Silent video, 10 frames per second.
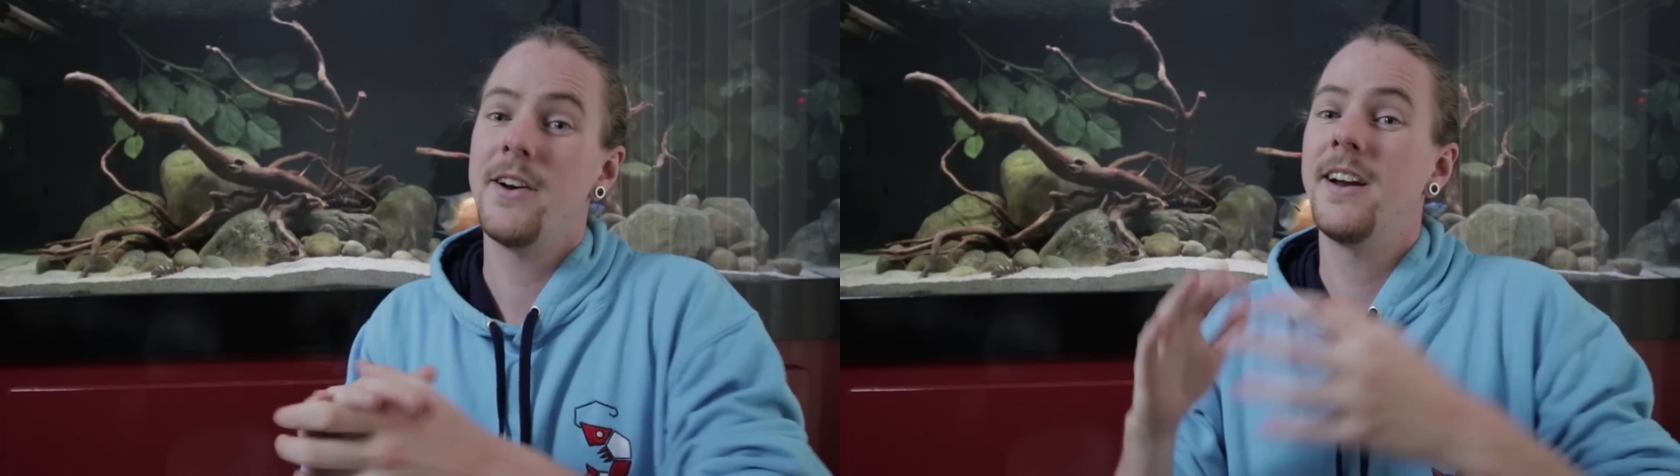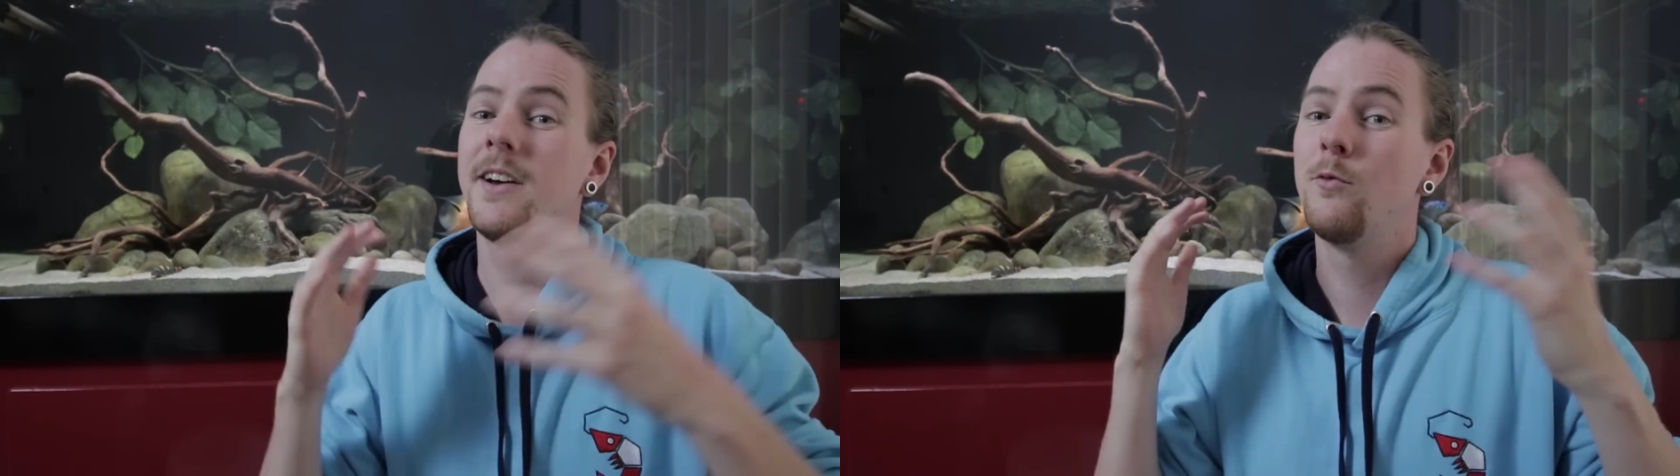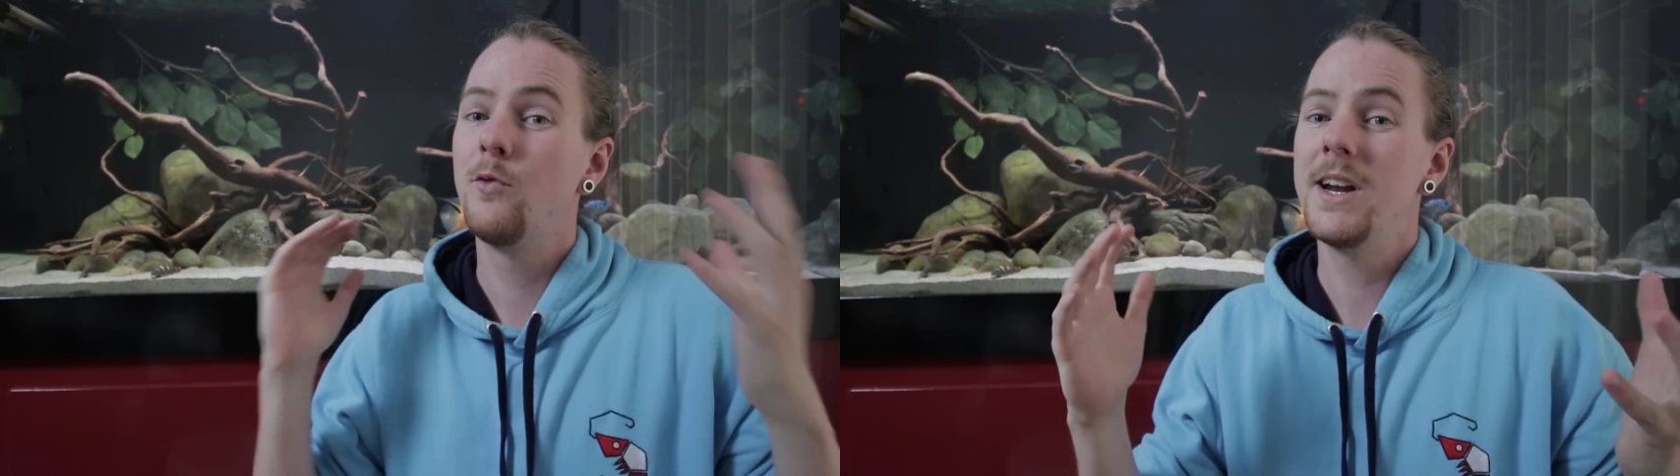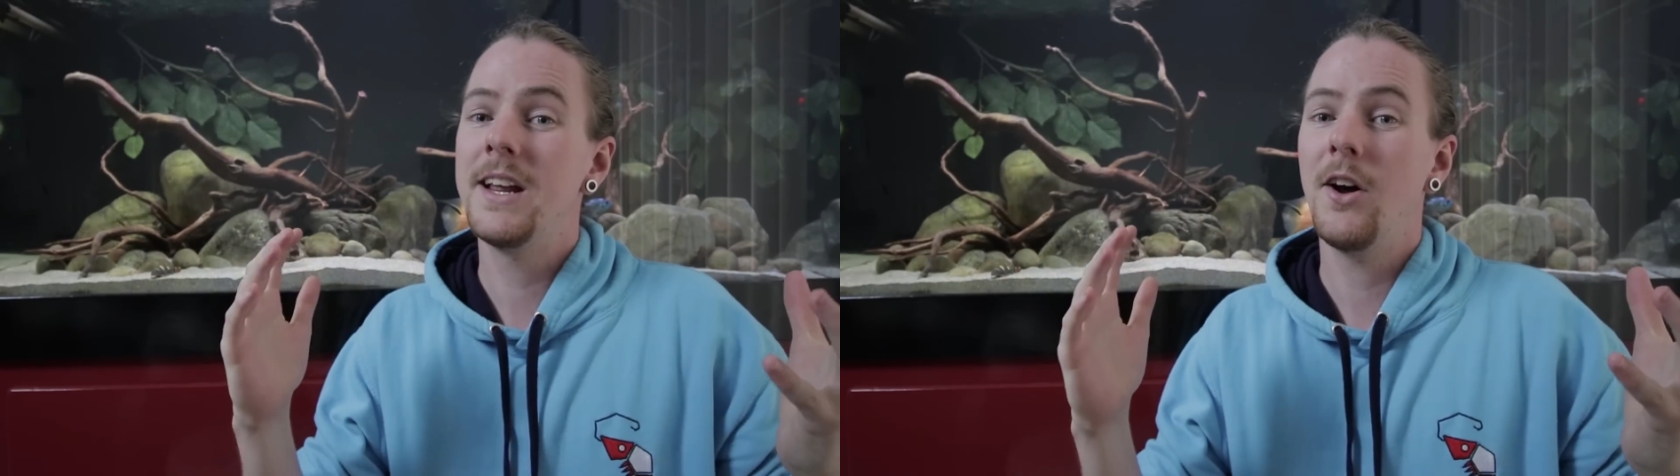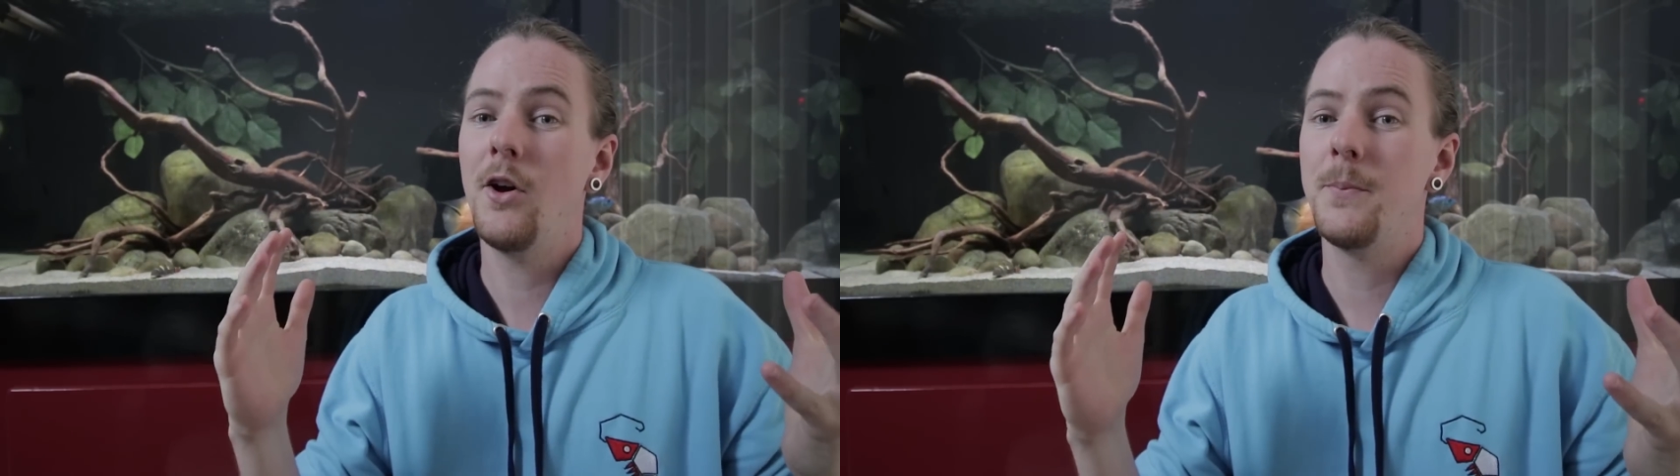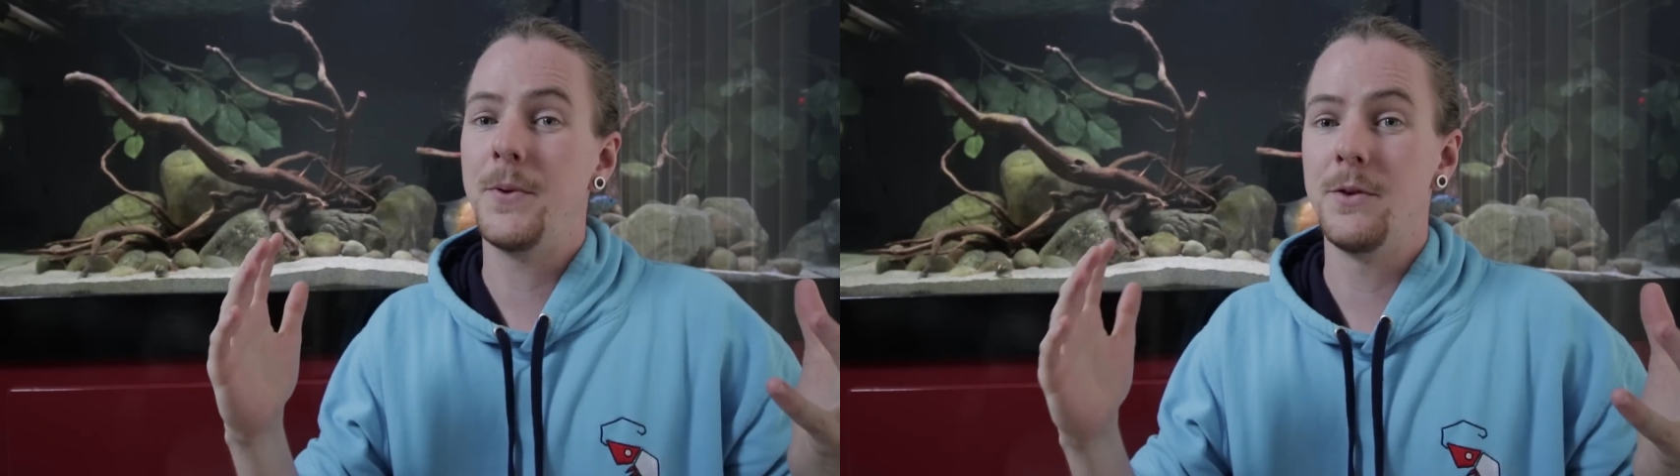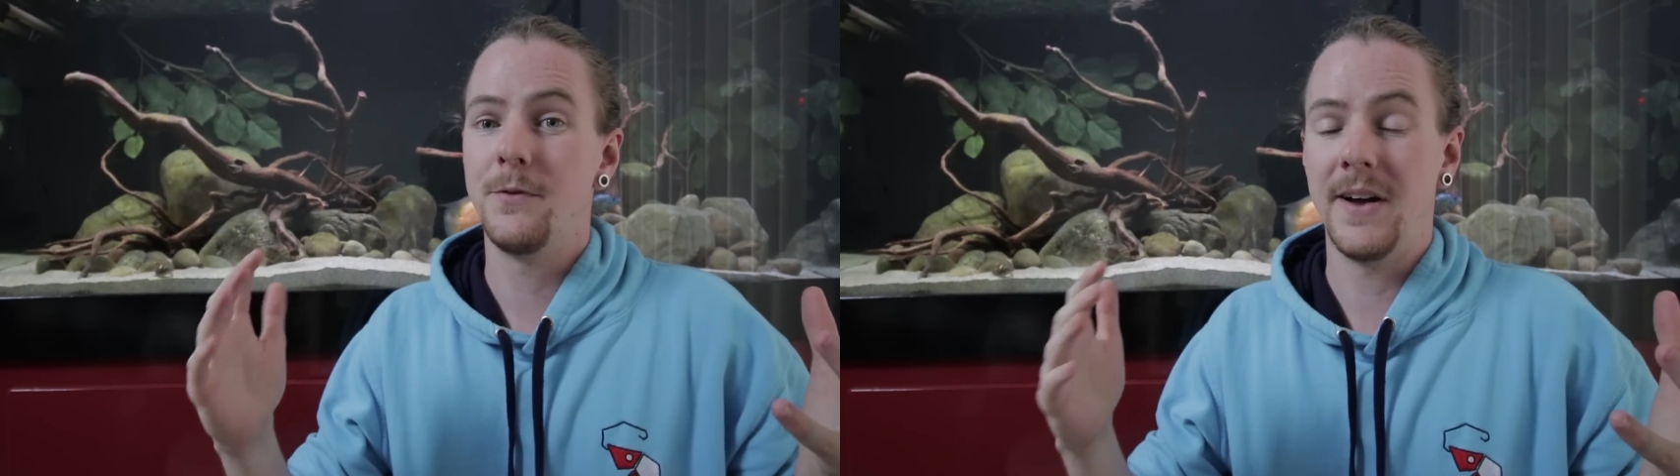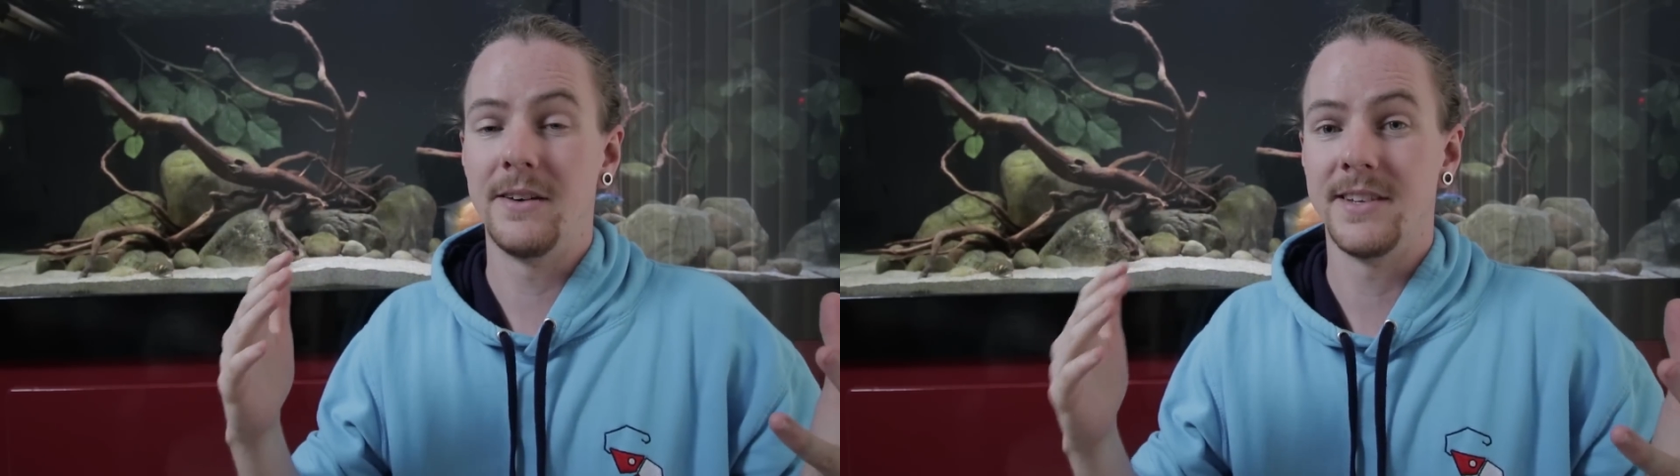and I really hope you
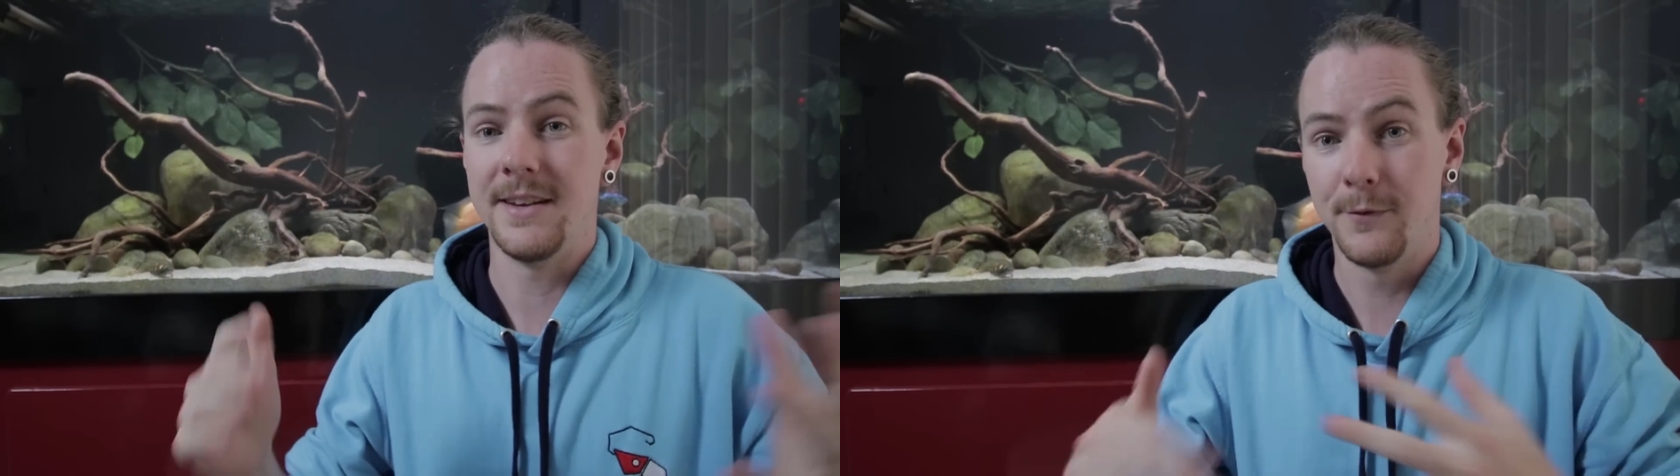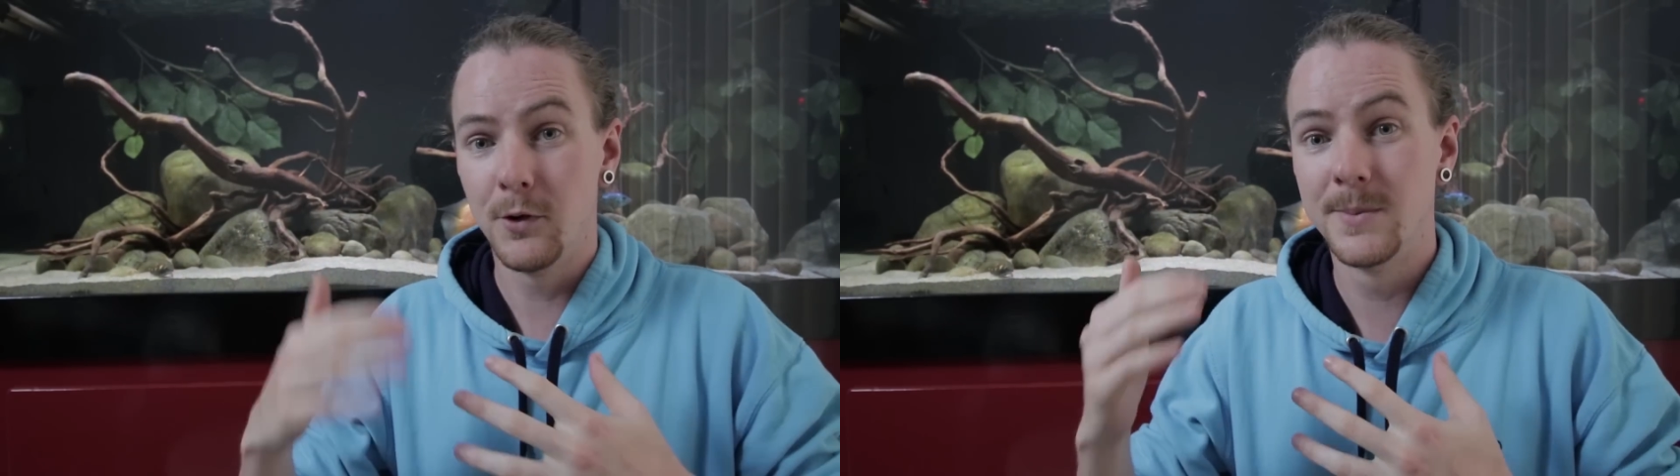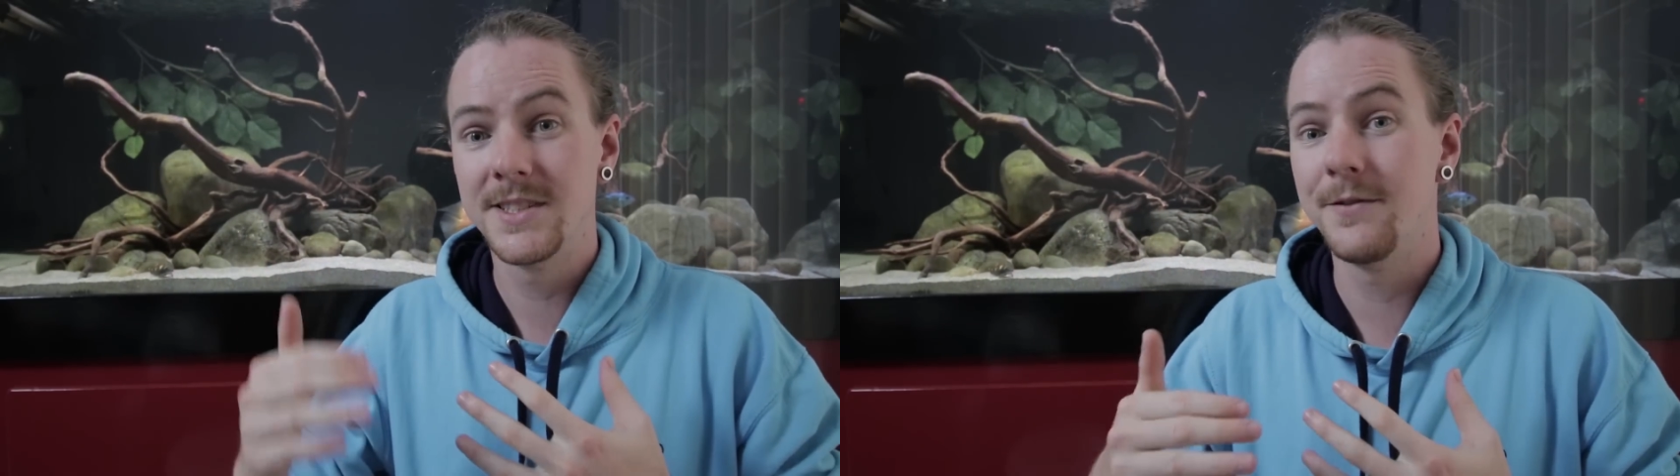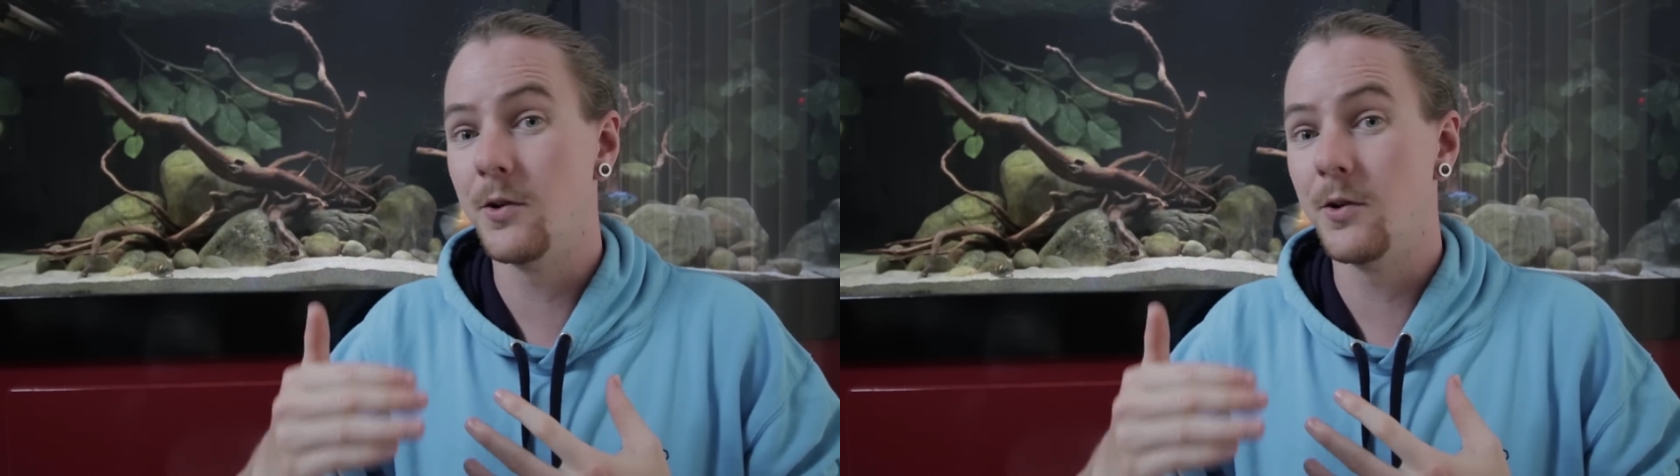found it informative